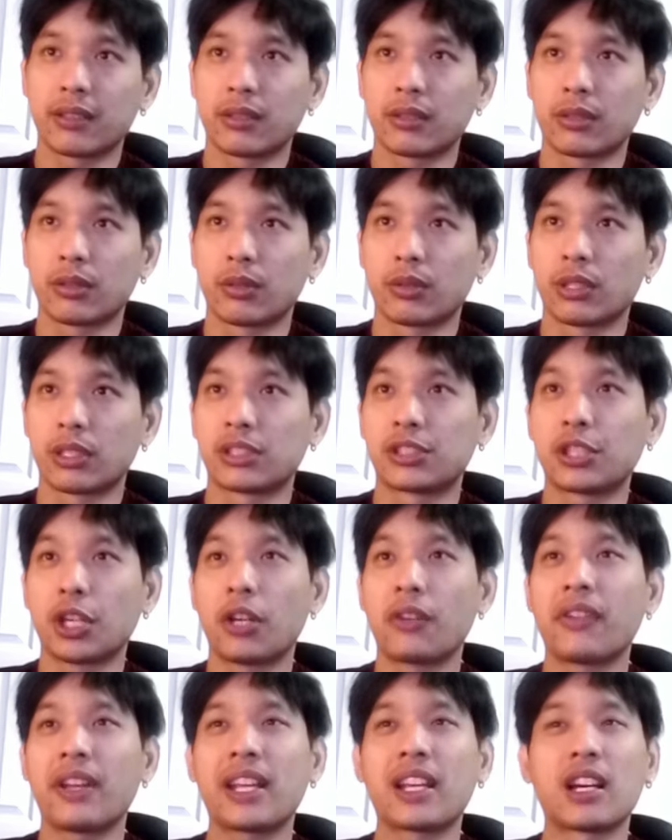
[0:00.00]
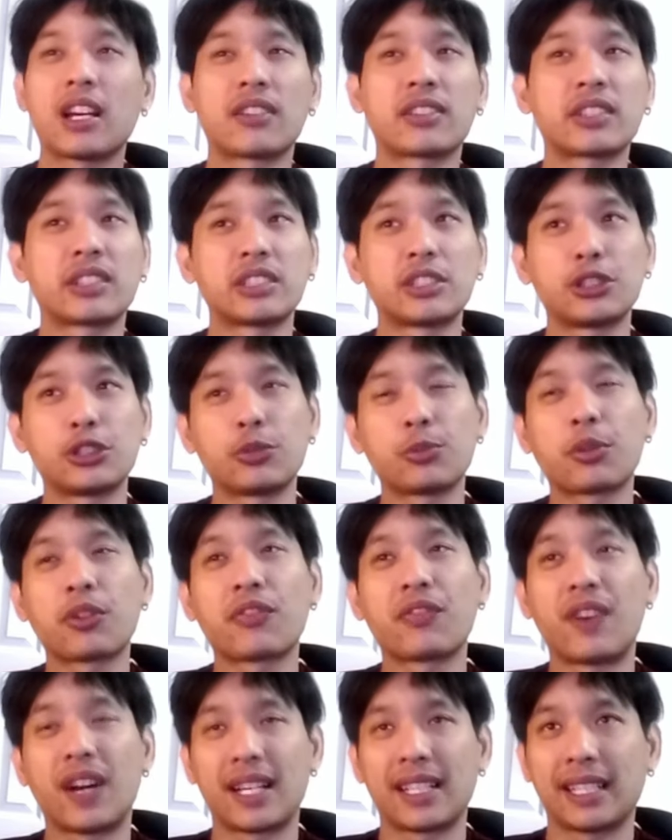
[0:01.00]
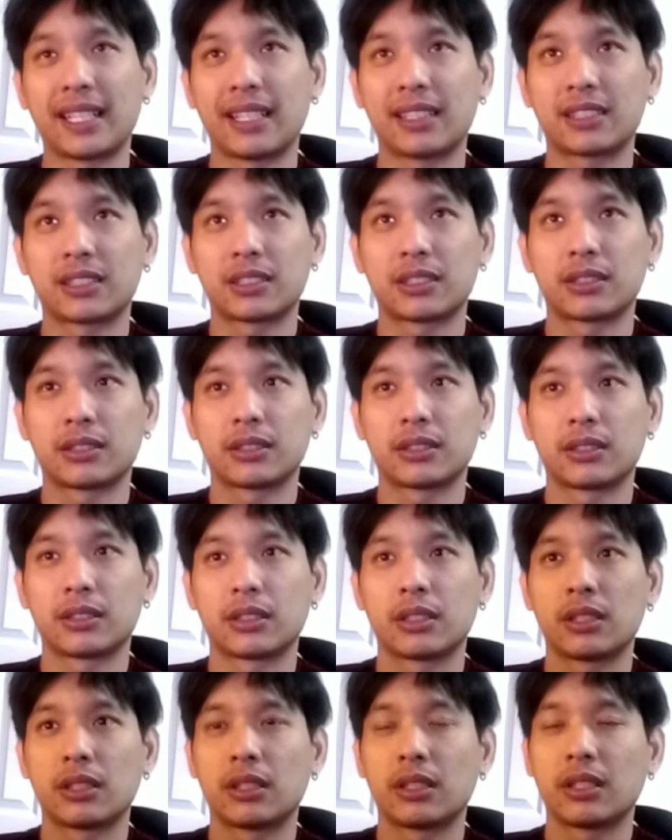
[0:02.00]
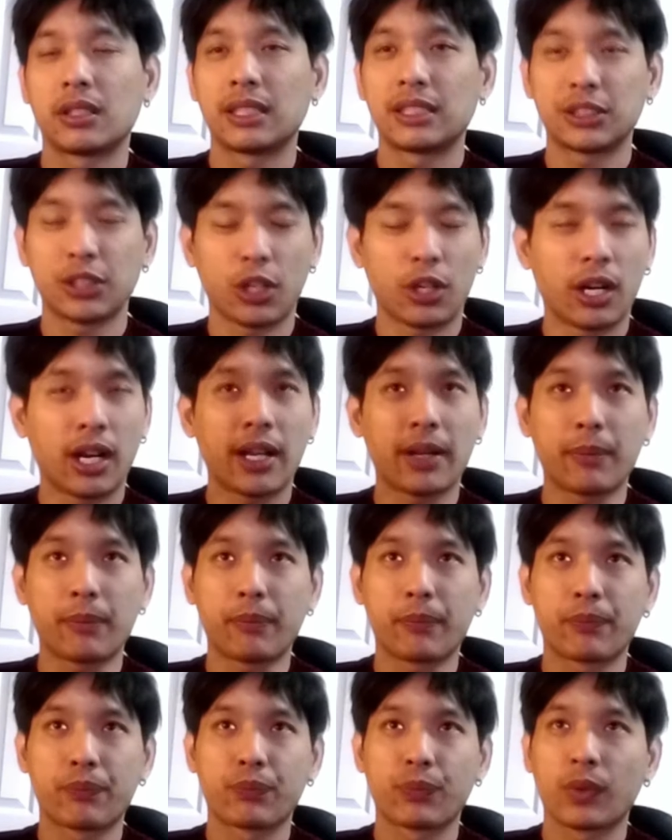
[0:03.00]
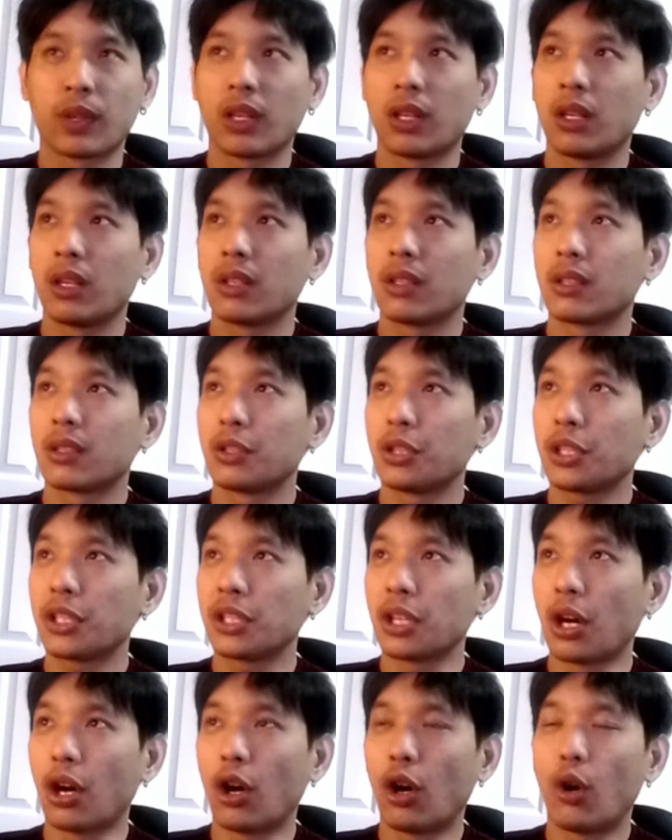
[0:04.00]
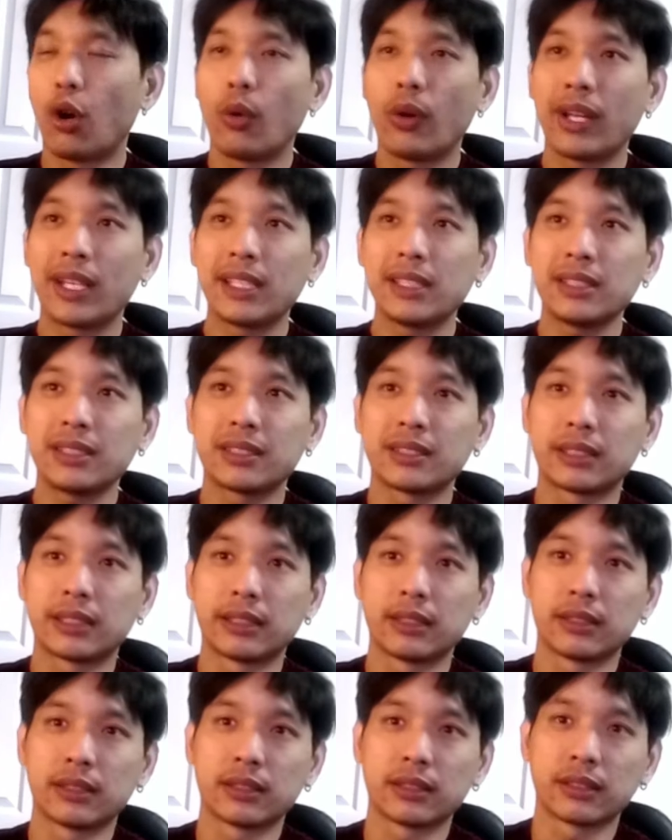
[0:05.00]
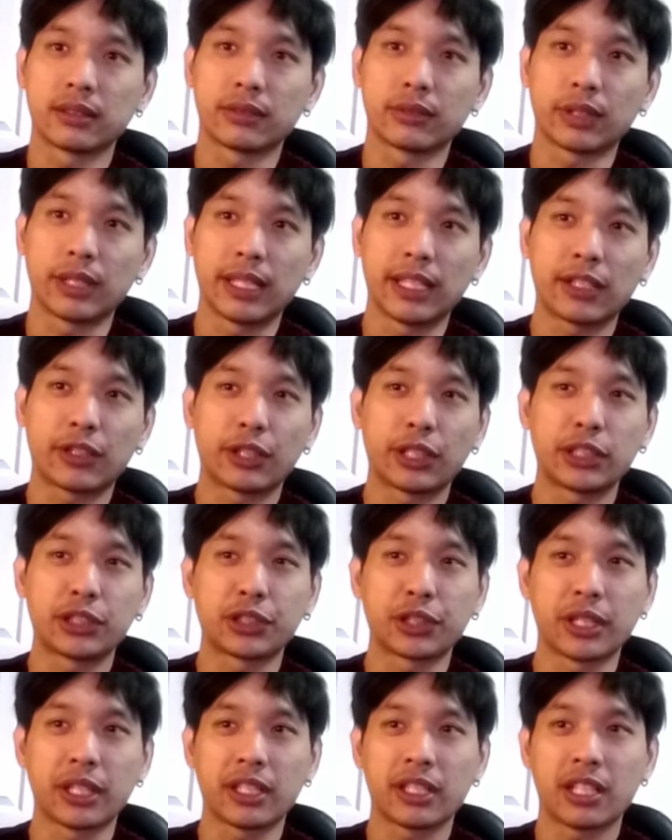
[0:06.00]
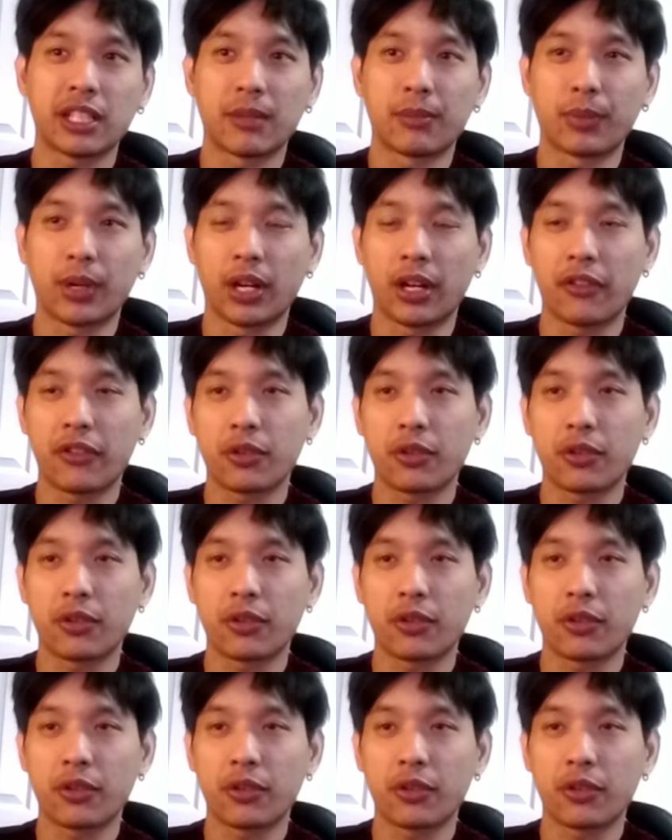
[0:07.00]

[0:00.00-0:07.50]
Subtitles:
the Survey of Consumer Finance. It's all right. You can always increase your income other